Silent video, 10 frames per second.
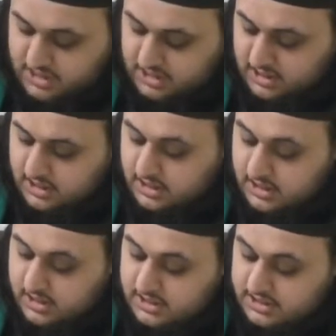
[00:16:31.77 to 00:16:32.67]
Yeah.
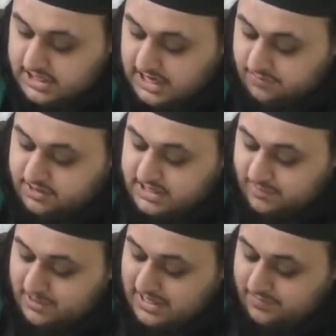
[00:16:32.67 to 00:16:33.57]
Then after
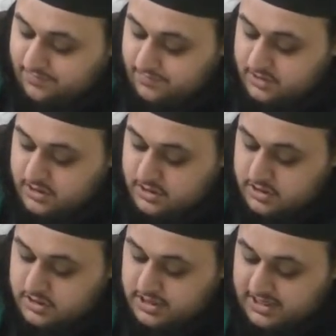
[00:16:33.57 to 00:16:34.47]
that we have
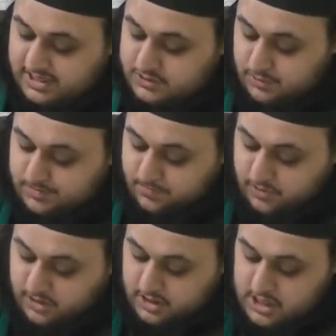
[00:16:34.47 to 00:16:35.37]
the next one,
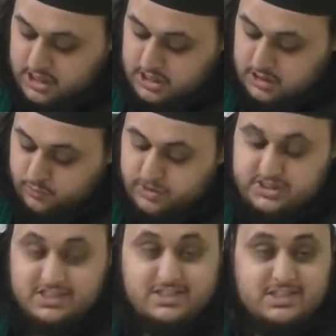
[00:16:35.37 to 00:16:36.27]

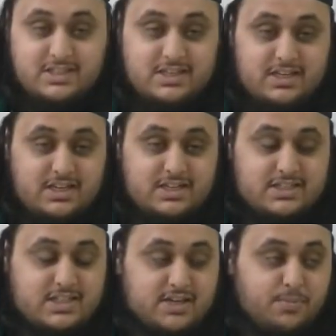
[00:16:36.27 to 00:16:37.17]
which is
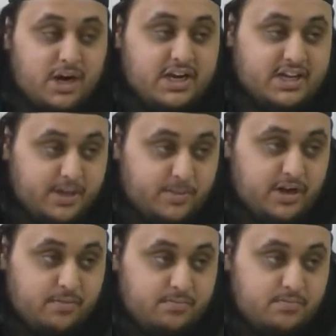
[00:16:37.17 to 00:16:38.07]
istiqbal
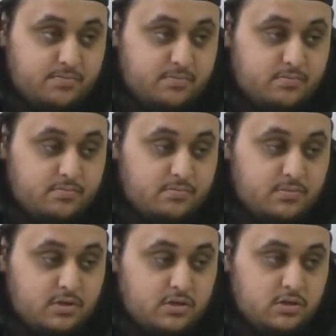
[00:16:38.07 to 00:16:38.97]
qibla,
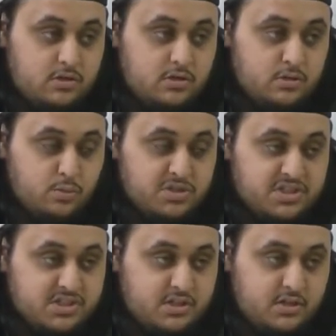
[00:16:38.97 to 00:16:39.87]

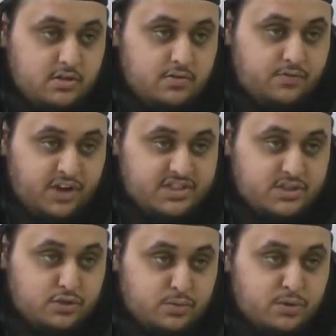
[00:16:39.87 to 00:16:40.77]
which is the
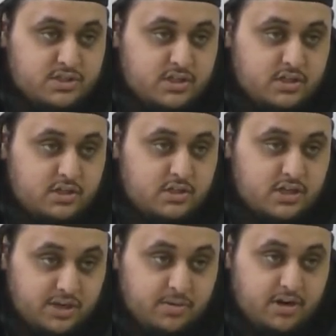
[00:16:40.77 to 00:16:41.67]
facing towards the
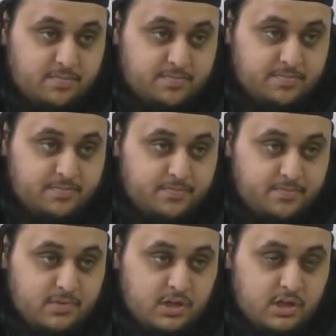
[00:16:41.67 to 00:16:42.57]
qibla.
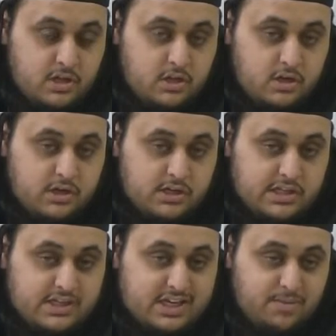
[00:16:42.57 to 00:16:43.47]

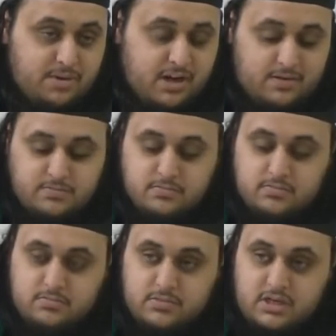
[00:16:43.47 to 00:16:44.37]
Now the qibla
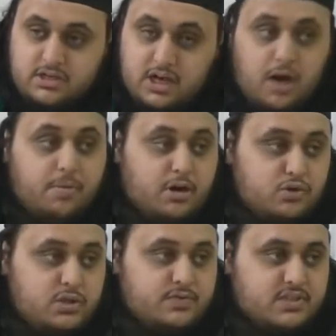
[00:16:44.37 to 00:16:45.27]
and Kaaba are
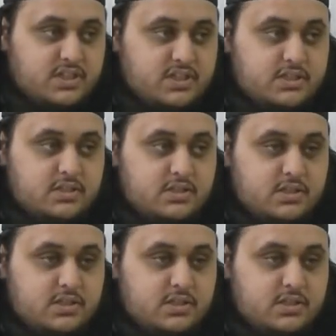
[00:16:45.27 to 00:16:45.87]
two different things.